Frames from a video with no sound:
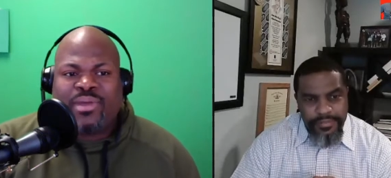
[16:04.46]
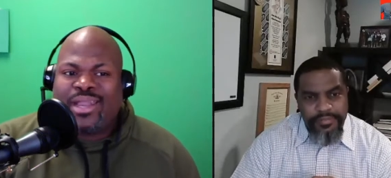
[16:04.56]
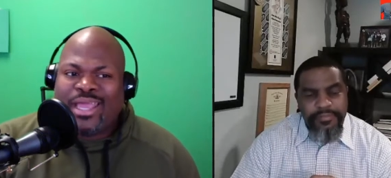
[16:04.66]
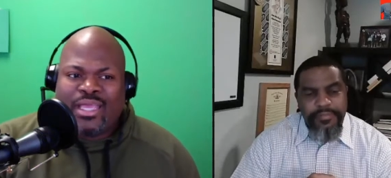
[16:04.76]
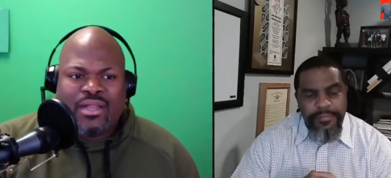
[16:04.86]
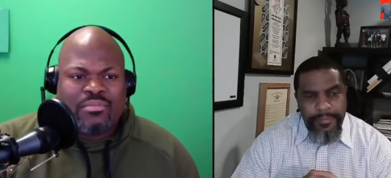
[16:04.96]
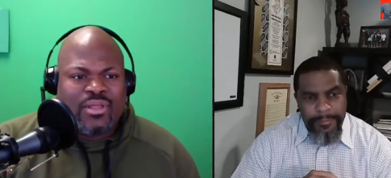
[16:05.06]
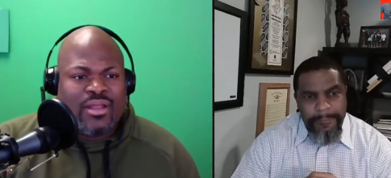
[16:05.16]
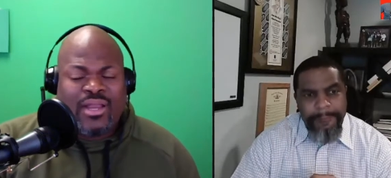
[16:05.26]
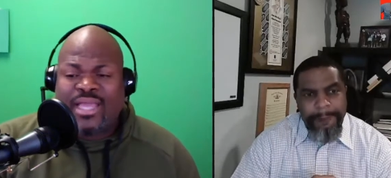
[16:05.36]
Speaker 1: man, they get
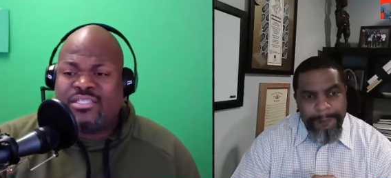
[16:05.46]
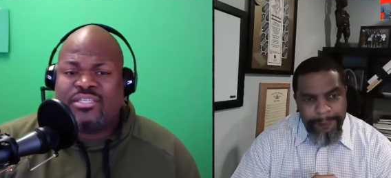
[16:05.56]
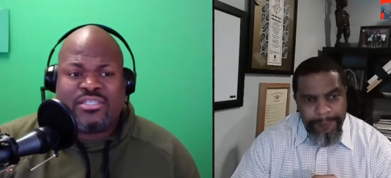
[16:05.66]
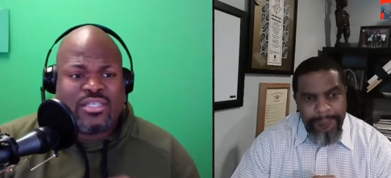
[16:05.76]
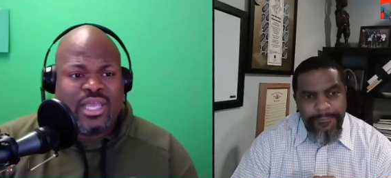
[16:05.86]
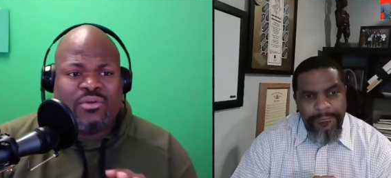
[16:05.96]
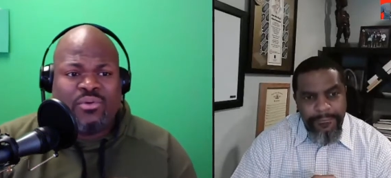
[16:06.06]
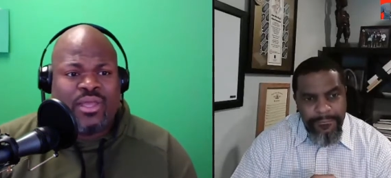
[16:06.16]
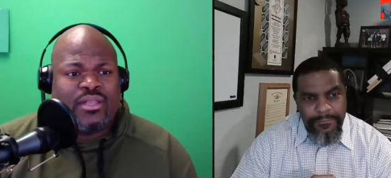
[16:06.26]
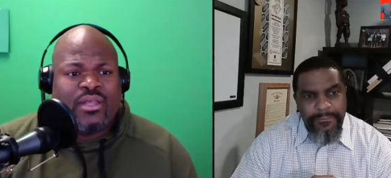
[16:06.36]
up there and they just stick
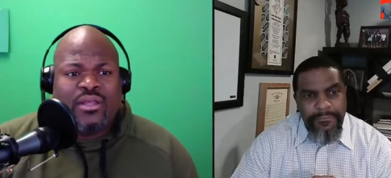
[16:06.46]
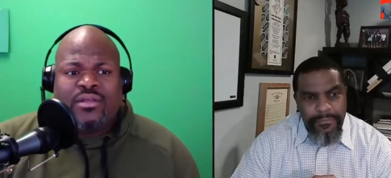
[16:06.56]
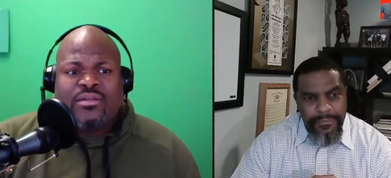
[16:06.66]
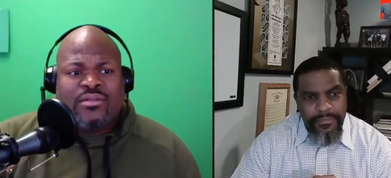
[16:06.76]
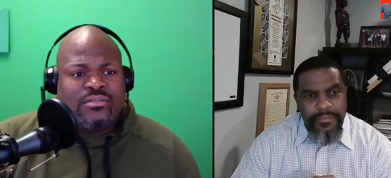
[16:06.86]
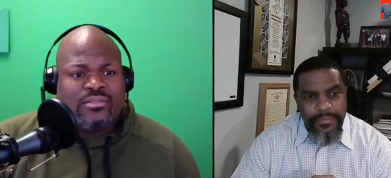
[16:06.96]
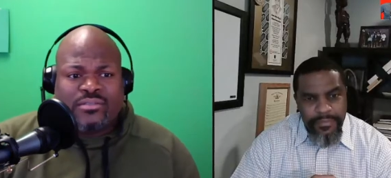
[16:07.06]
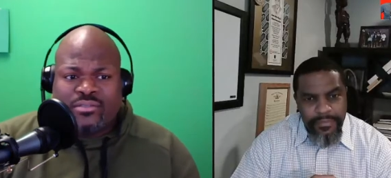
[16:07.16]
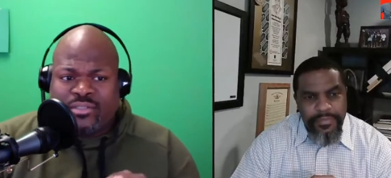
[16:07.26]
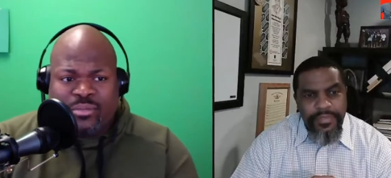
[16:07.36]
with
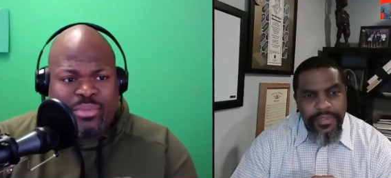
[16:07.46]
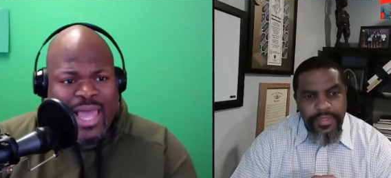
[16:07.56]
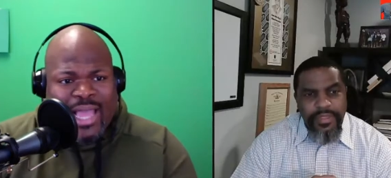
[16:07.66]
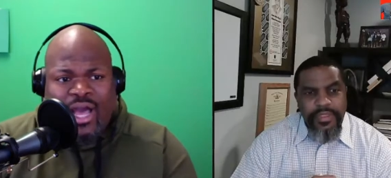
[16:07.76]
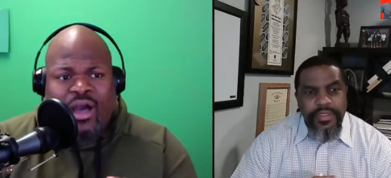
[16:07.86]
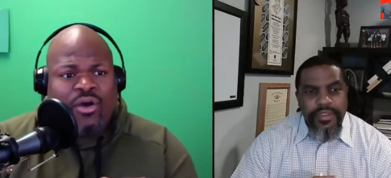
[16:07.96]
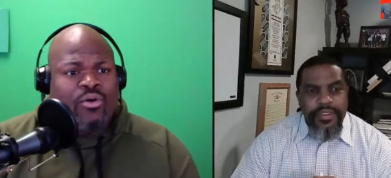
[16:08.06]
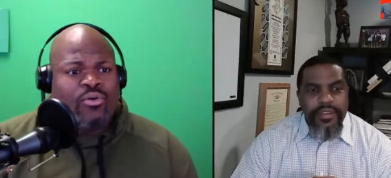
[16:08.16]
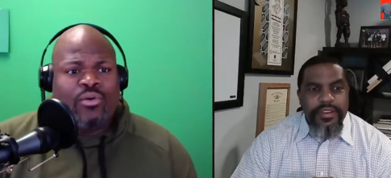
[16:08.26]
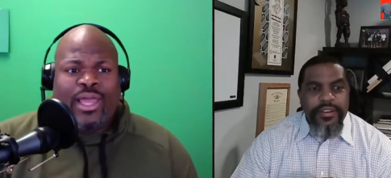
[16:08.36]
the black
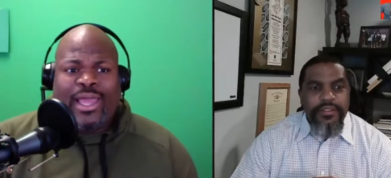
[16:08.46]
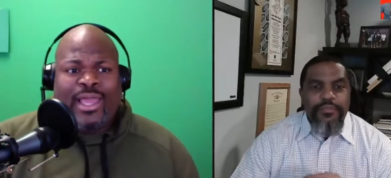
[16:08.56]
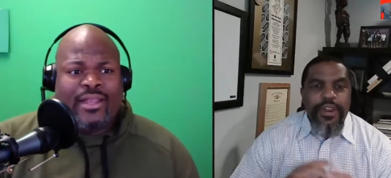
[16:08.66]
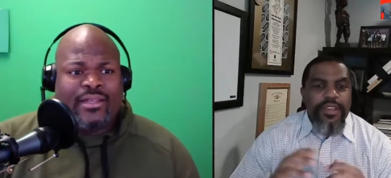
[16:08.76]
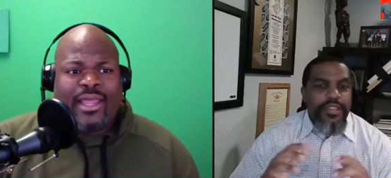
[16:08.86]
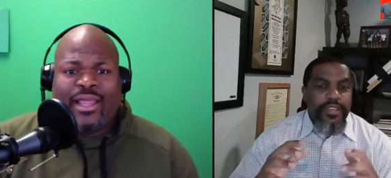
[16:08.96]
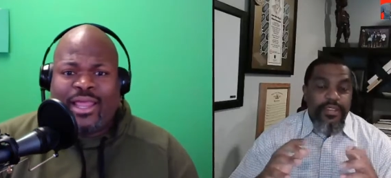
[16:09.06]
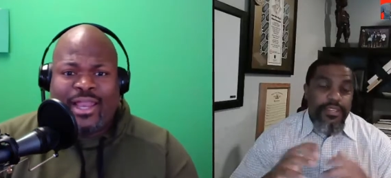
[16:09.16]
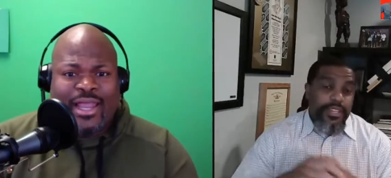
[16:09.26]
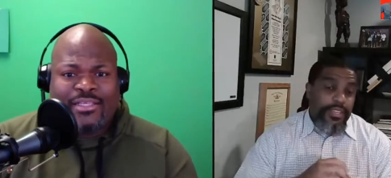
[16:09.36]
hole, and right.
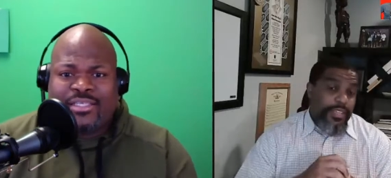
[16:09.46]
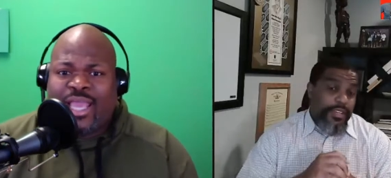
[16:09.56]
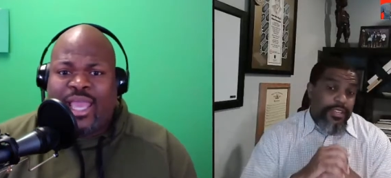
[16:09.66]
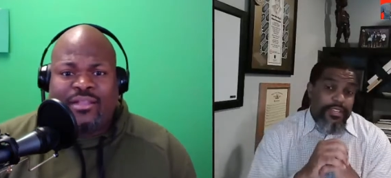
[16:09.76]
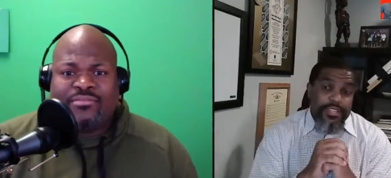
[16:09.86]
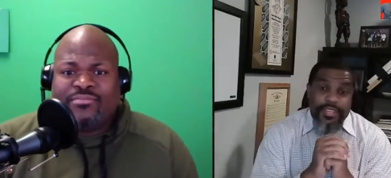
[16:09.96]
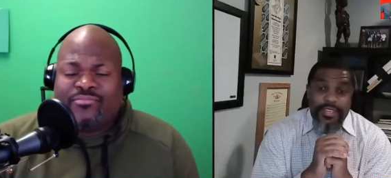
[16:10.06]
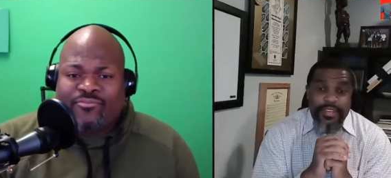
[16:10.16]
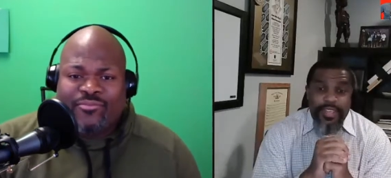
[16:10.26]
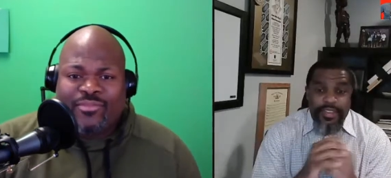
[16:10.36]
and, that's and, it.
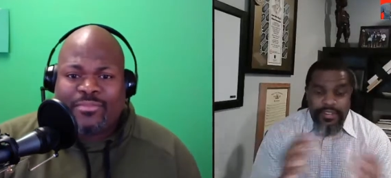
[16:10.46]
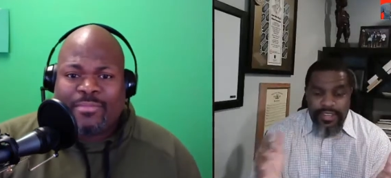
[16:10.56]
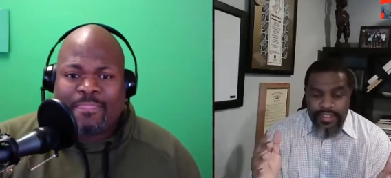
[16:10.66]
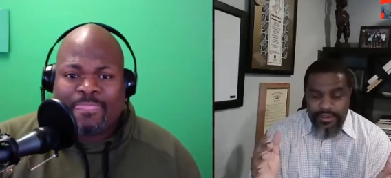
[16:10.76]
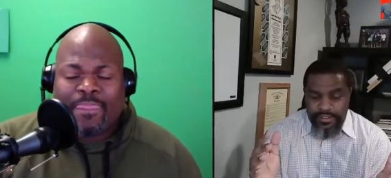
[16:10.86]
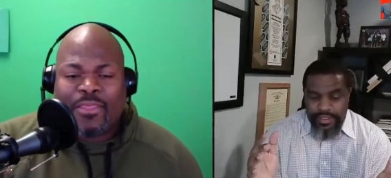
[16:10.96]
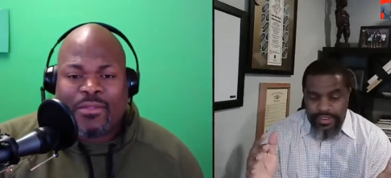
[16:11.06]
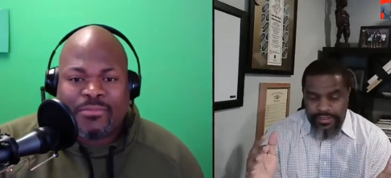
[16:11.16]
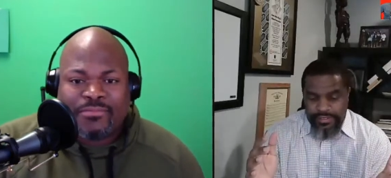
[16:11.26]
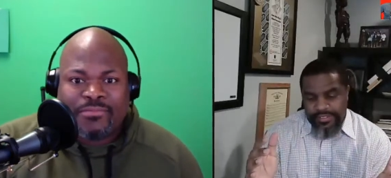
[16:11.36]
Speaker 2: And, and and
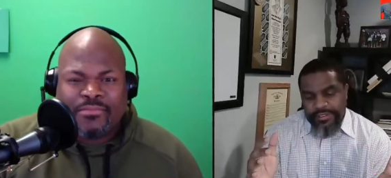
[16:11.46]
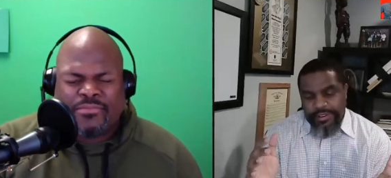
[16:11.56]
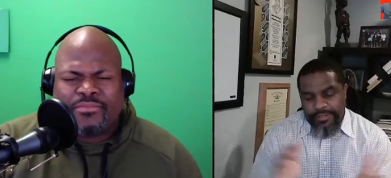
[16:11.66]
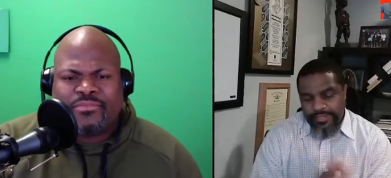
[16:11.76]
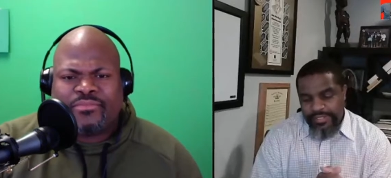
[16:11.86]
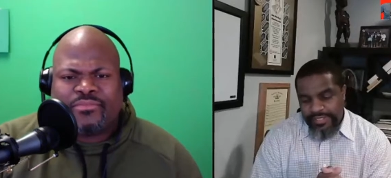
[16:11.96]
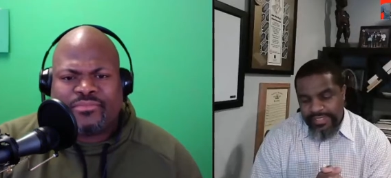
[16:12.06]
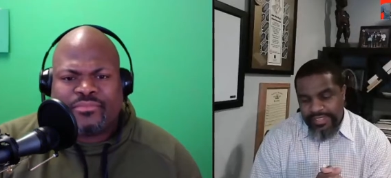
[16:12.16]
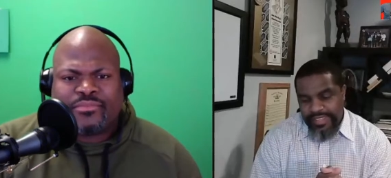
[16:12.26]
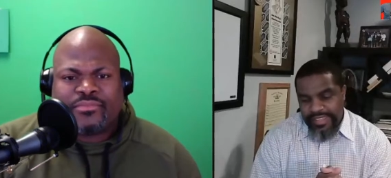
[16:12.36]
and you know,
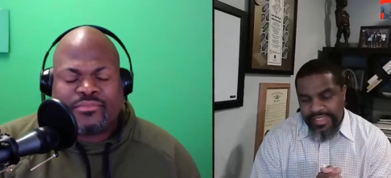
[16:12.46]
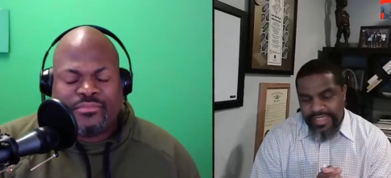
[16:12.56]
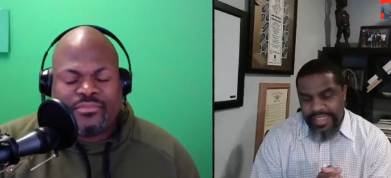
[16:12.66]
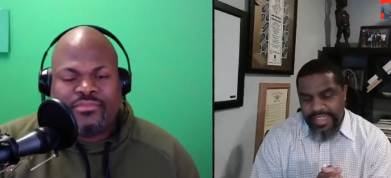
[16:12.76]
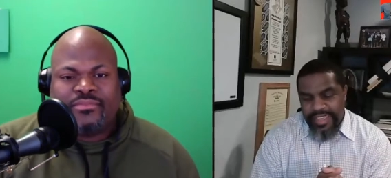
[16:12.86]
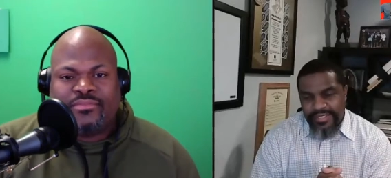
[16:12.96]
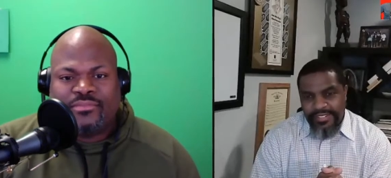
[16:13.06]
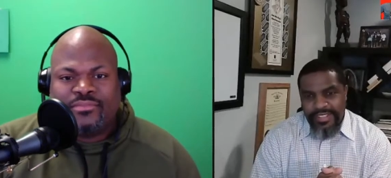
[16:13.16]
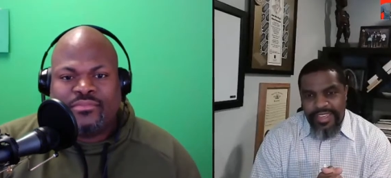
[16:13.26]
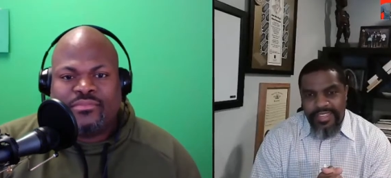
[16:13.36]

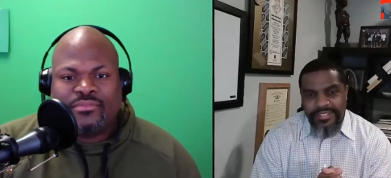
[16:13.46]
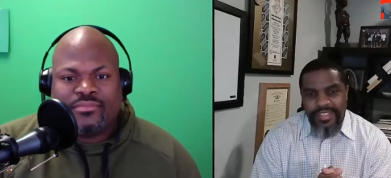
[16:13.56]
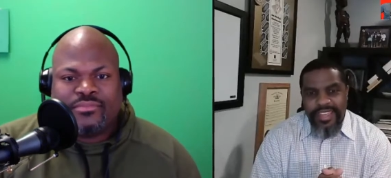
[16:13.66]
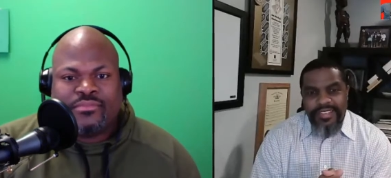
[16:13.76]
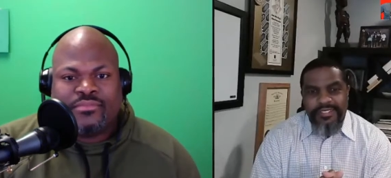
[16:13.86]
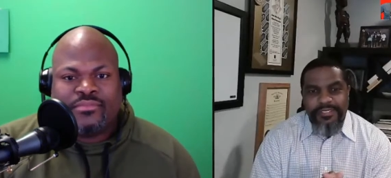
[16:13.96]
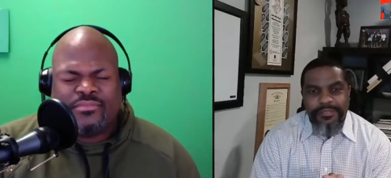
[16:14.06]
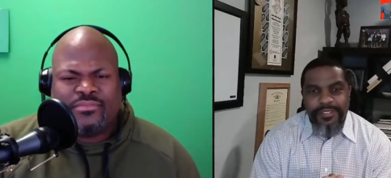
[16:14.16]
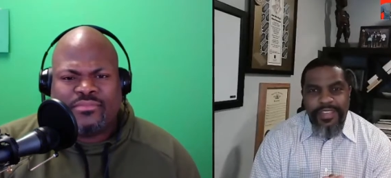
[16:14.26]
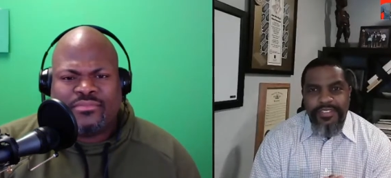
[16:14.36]
as as
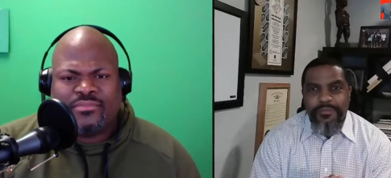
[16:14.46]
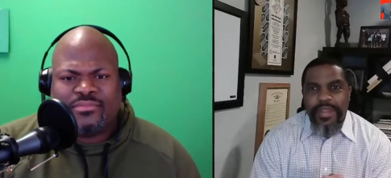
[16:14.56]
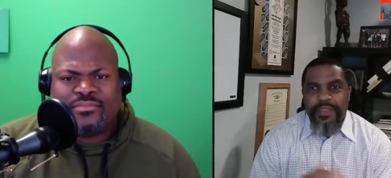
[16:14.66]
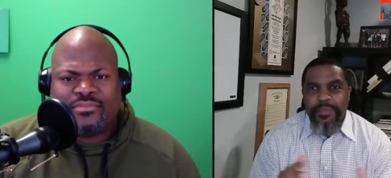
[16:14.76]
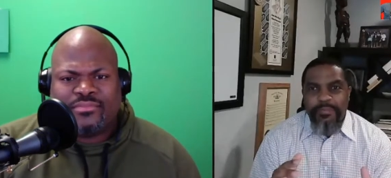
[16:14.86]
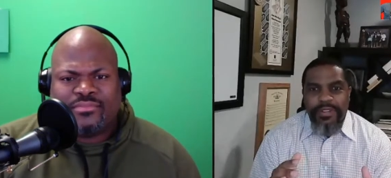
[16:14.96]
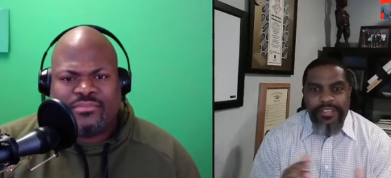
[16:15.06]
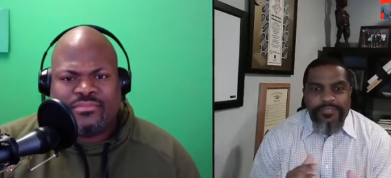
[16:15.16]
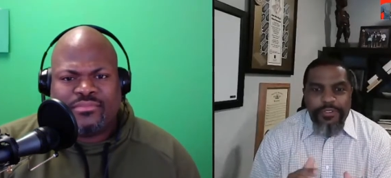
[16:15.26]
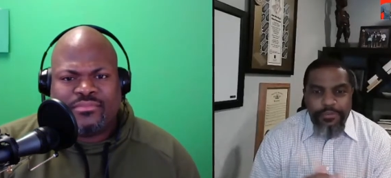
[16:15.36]
as as black people,
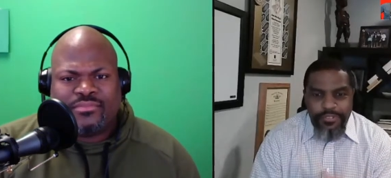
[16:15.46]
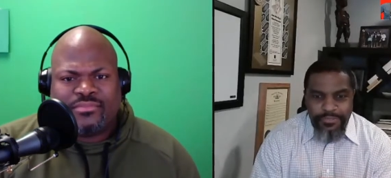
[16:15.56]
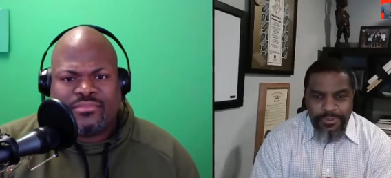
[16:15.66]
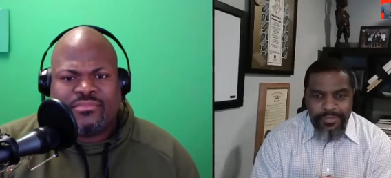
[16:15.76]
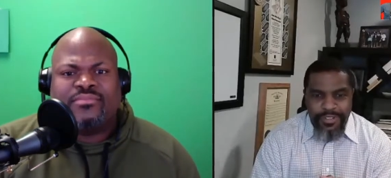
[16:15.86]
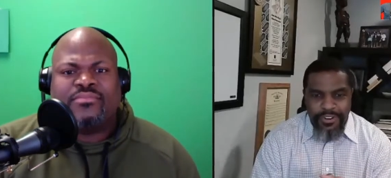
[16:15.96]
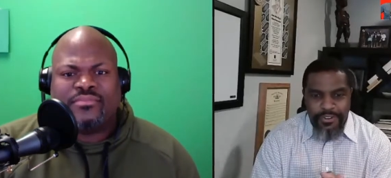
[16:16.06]
as folks from the